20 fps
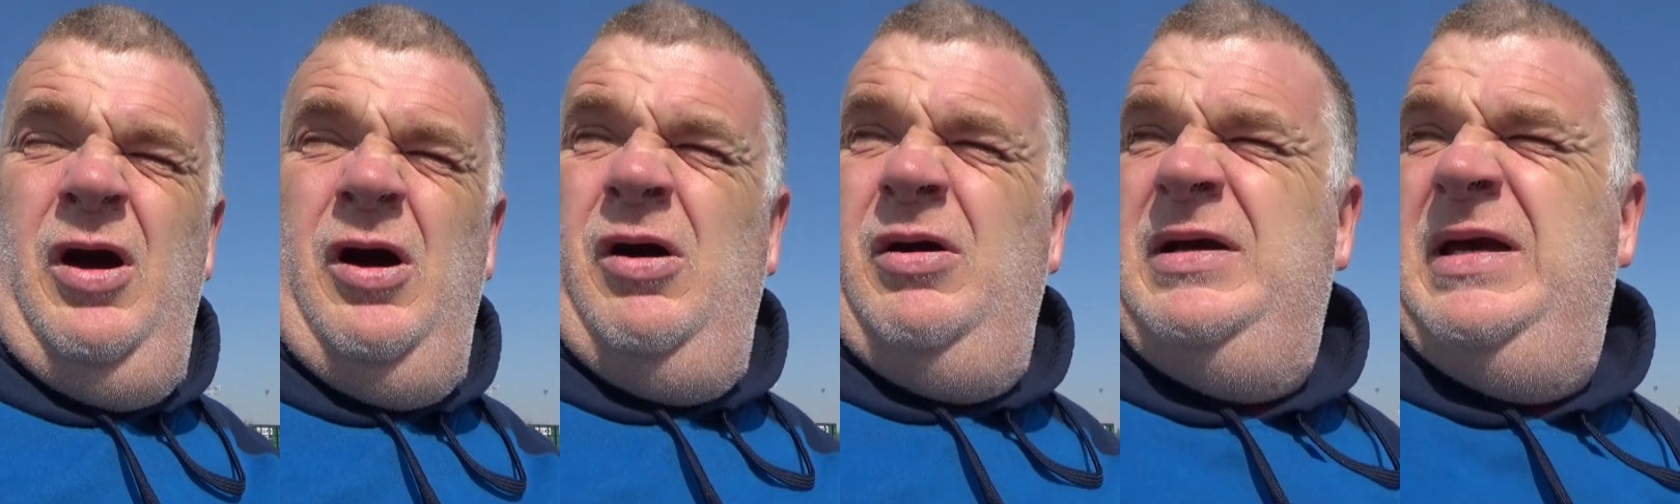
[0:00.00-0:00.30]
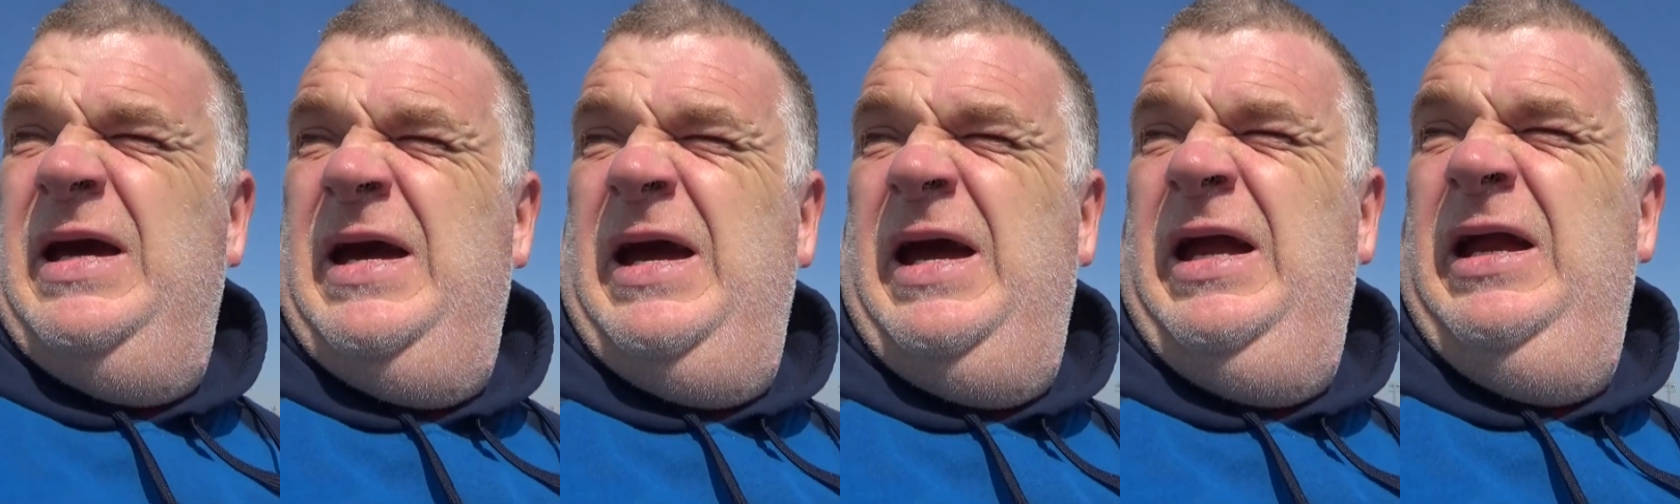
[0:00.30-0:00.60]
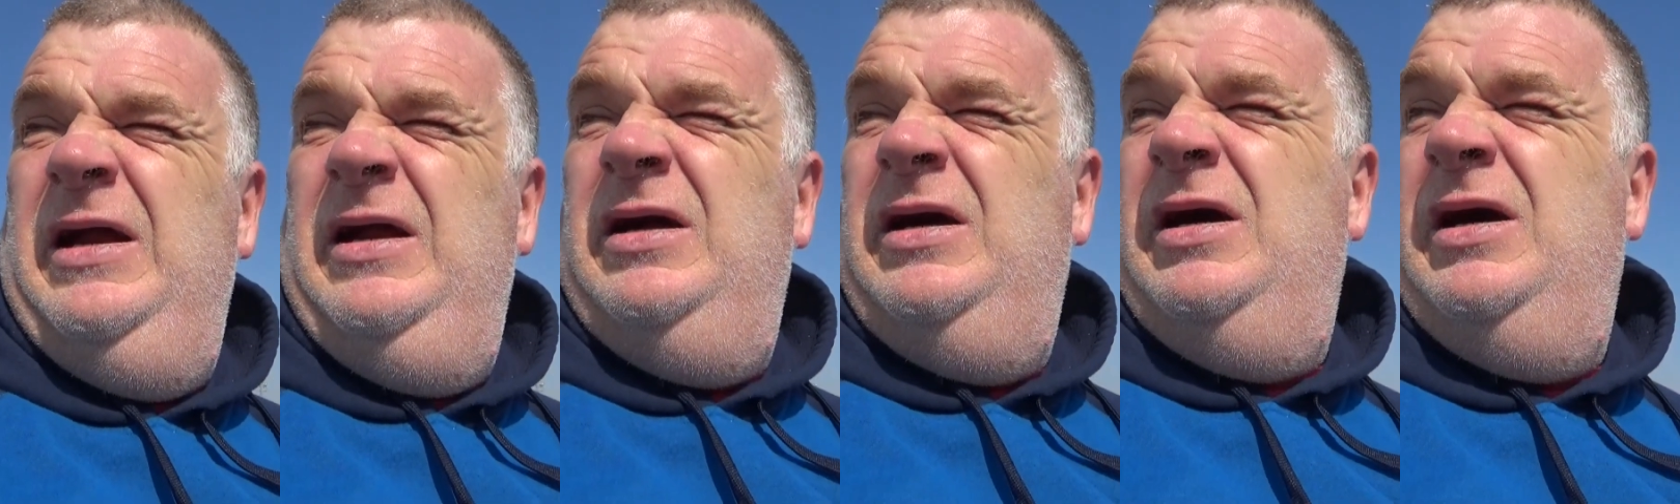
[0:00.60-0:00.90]

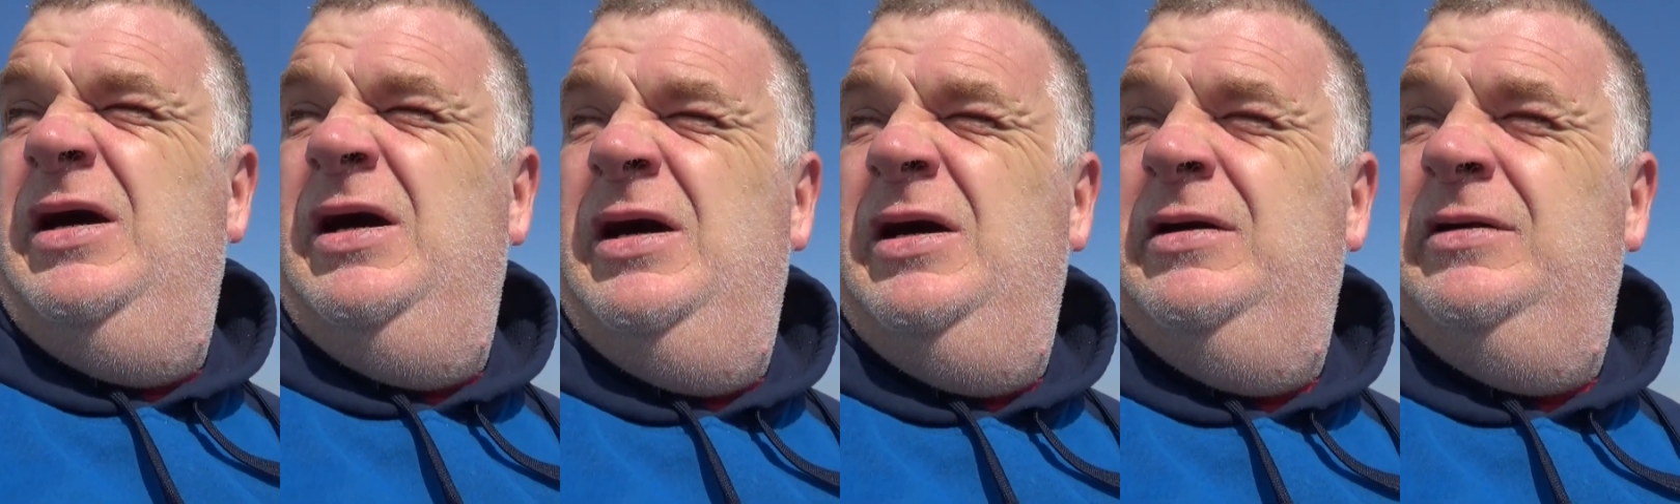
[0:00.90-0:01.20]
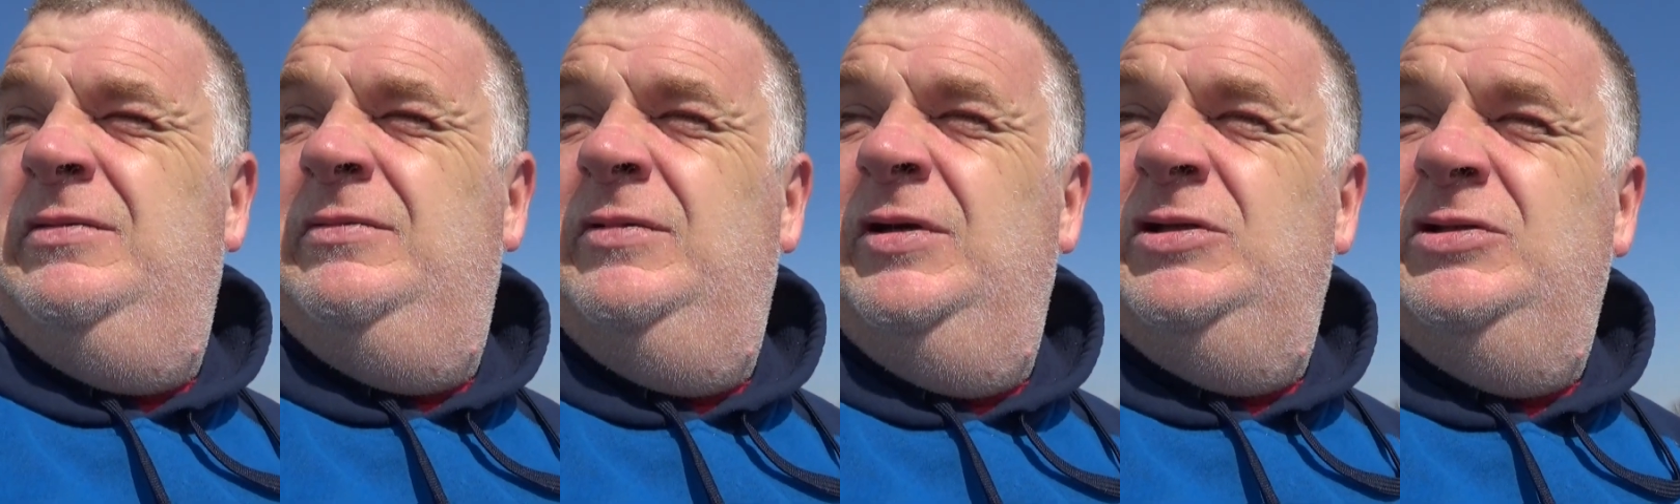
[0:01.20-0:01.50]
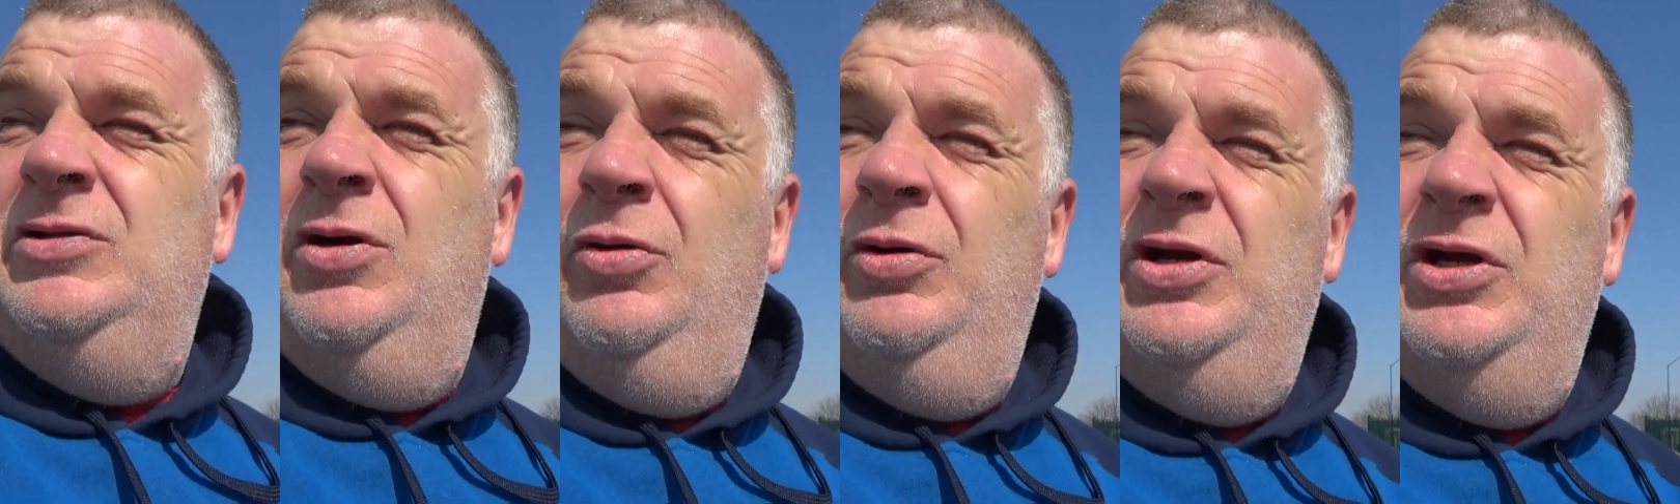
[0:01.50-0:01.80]
Okay,
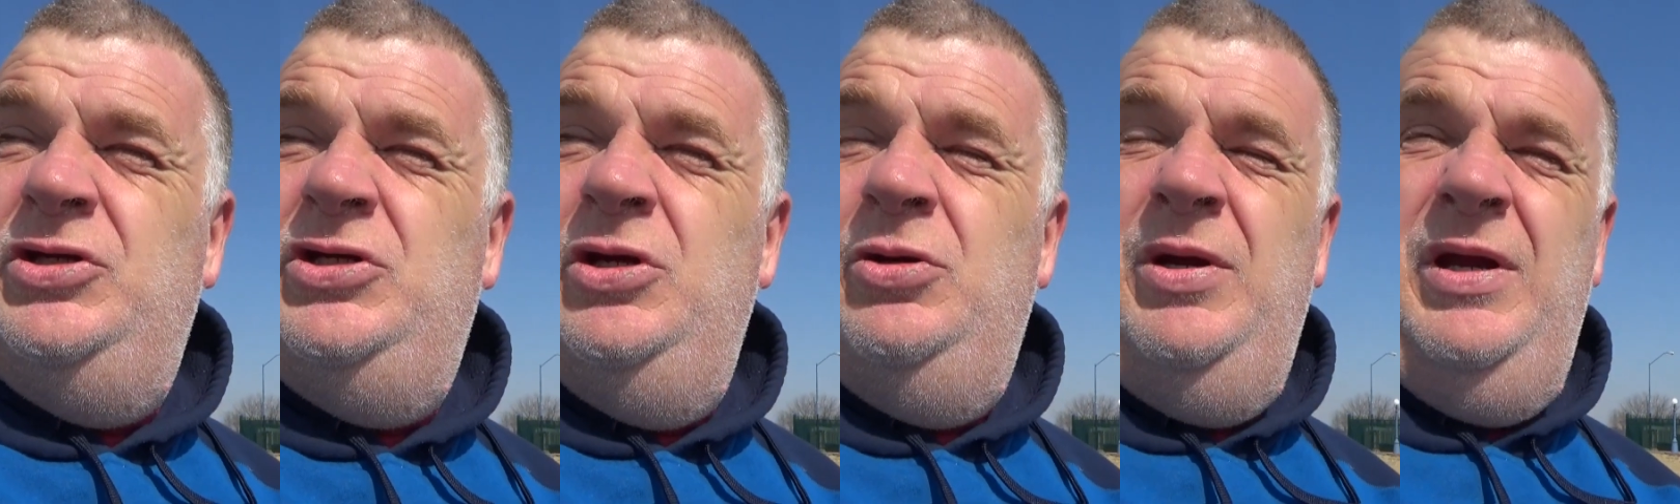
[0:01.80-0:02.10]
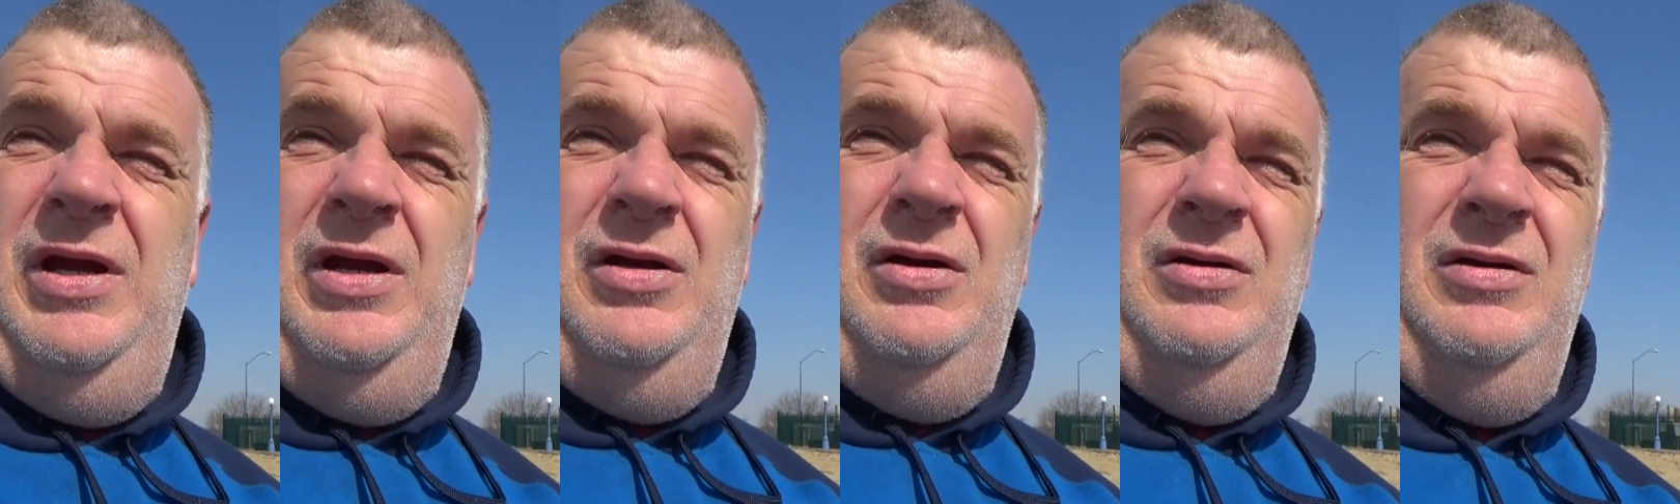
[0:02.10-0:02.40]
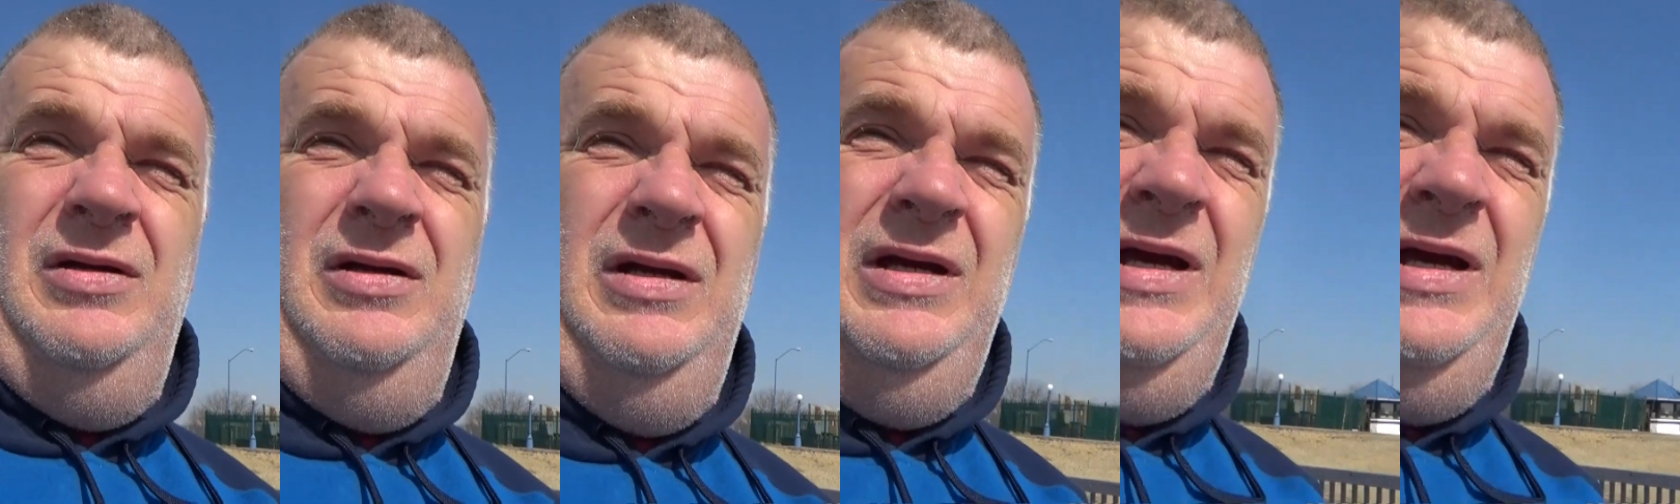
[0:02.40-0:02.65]
there's no issue here.